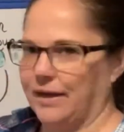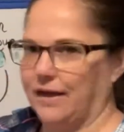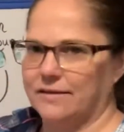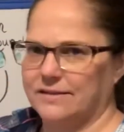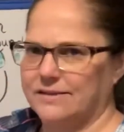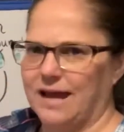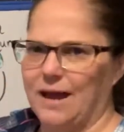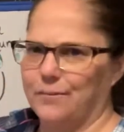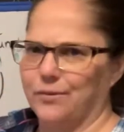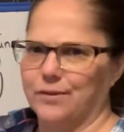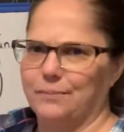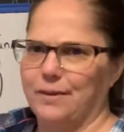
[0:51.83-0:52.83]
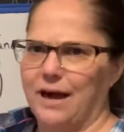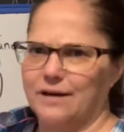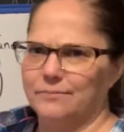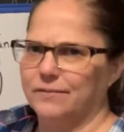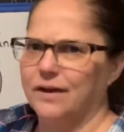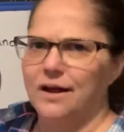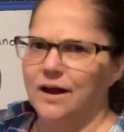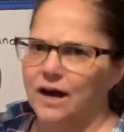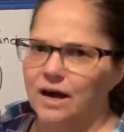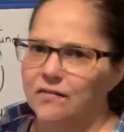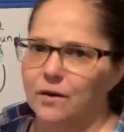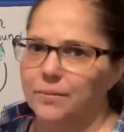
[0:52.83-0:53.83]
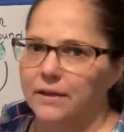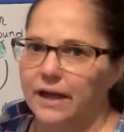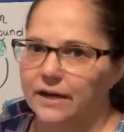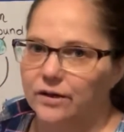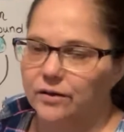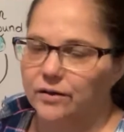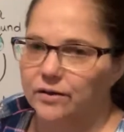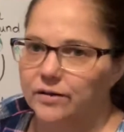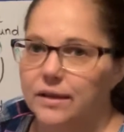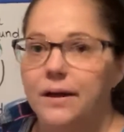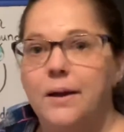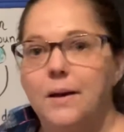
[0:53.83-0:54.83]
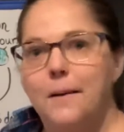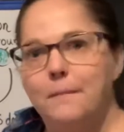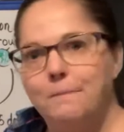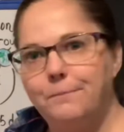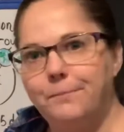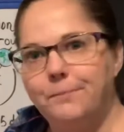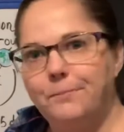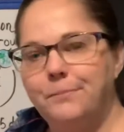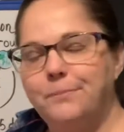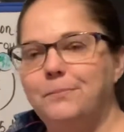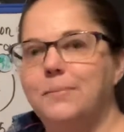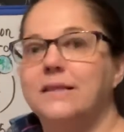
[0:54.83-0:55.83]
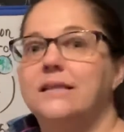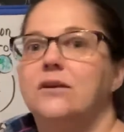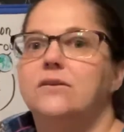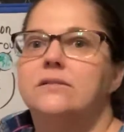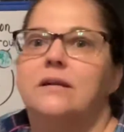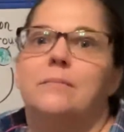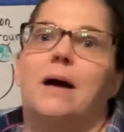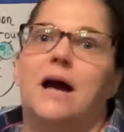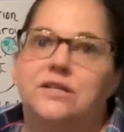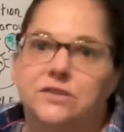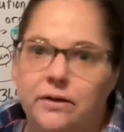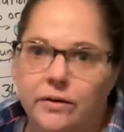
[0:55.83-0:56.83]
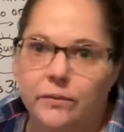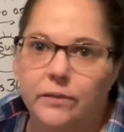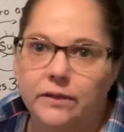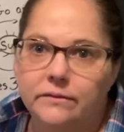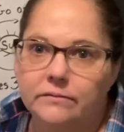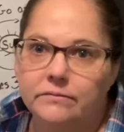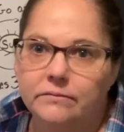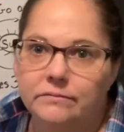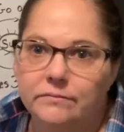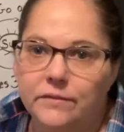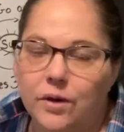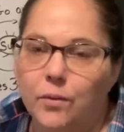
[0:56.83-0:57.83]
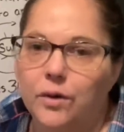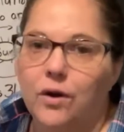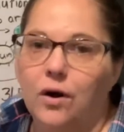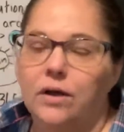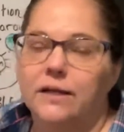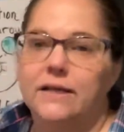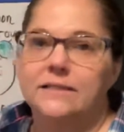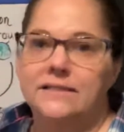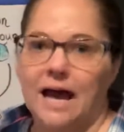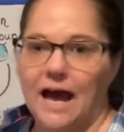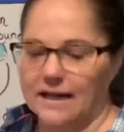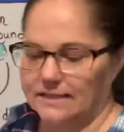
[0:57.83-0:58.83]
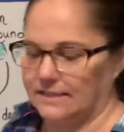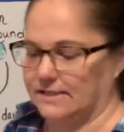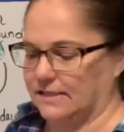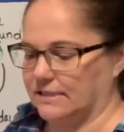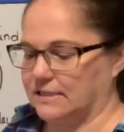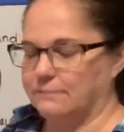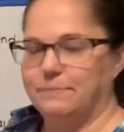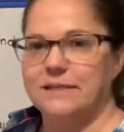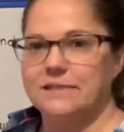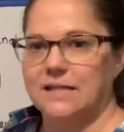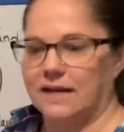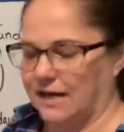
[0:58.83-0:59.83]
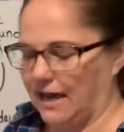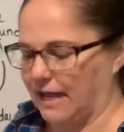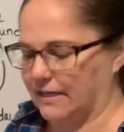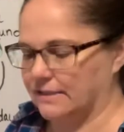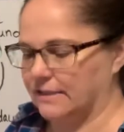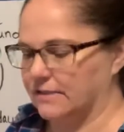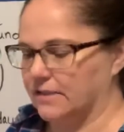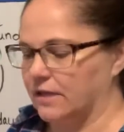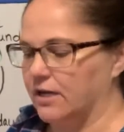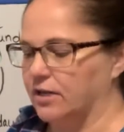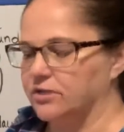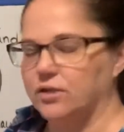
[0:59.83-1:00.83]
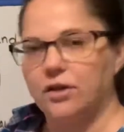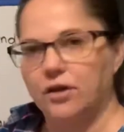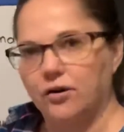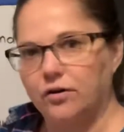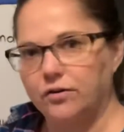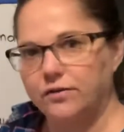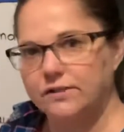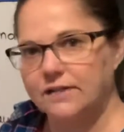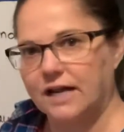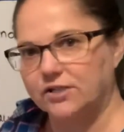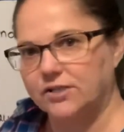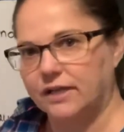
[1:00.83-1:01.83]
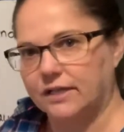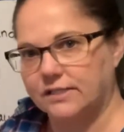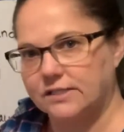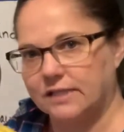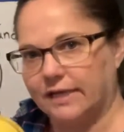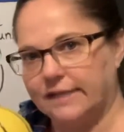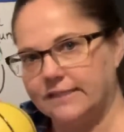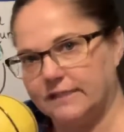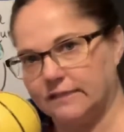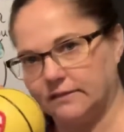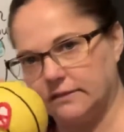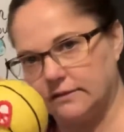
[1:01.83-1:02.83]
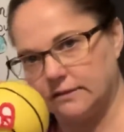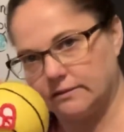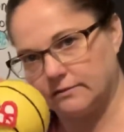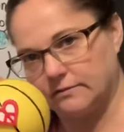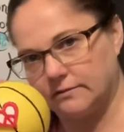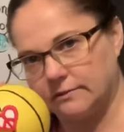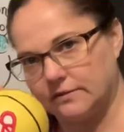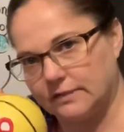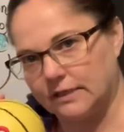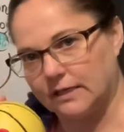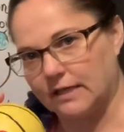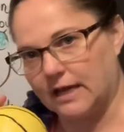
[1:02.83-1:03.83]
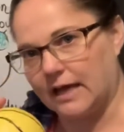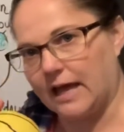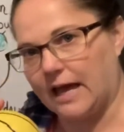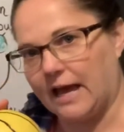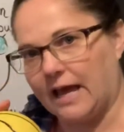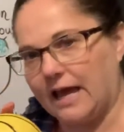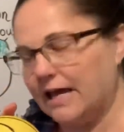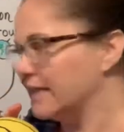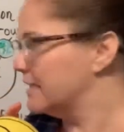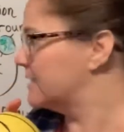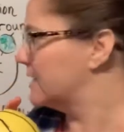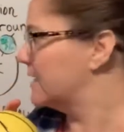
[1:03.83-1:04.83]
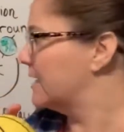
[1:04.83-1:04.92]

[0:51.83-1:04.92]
out of the top or the bottom of our planet Earth, but there's an imaginary one. And we call it its axis. It spins on an axis. So the Earth is actually on a slight tilt. And